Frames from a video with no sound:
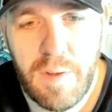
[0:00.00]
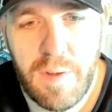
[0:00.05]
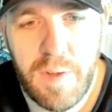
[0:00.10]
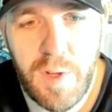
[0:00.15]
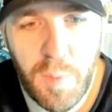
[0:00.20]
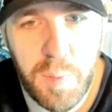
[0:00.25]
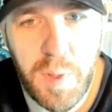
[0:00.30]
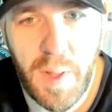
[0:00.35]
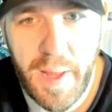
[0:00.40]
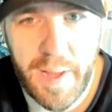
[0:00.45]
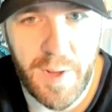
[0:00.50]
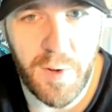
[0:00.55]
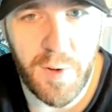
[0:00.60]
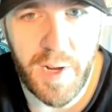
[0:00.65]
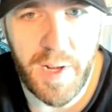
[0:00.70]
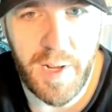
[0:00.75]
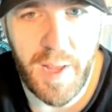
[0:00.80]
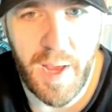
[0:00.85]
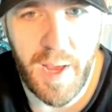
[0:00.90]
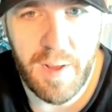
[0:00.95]
You're playing a
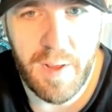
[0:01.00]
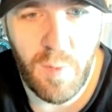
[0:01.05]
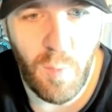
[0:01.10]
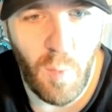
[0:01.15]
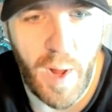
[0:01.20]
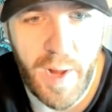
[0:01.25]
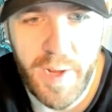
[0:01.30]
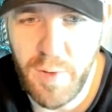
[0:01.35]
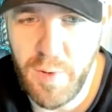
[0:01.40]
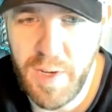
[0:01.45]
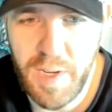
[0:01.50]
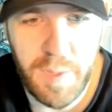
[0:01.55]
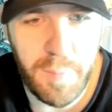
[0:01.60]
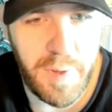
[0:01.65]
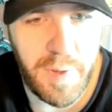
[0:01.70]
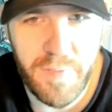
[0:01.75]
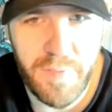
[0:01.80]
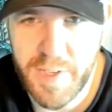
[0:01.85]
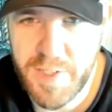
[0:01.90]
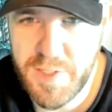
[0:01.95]
green deck. Why do you need to
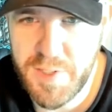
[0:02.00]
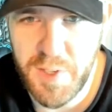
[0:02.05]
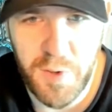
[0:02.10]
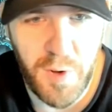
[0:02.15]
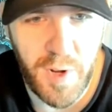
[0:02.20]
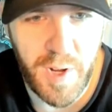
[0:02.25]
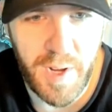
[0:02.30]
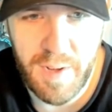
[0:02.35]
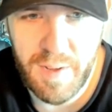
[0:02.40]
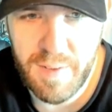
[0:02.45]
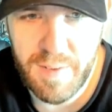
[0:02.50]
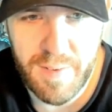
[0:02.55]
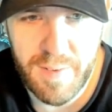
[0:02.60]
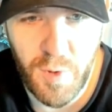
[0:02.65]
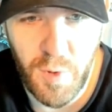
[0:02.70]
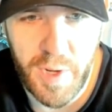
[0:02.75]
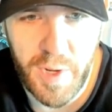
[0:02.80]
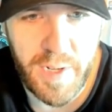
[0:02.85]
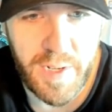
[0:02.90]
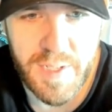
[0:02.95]
be fixed in green?
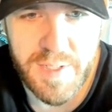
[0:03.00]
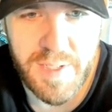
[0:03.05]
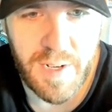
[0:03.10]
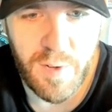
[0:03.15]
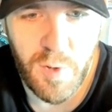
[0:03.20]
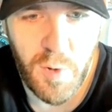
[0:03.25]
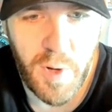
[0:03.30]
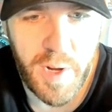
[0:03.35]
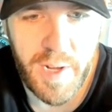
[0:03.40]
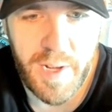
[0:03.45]
Green doesn't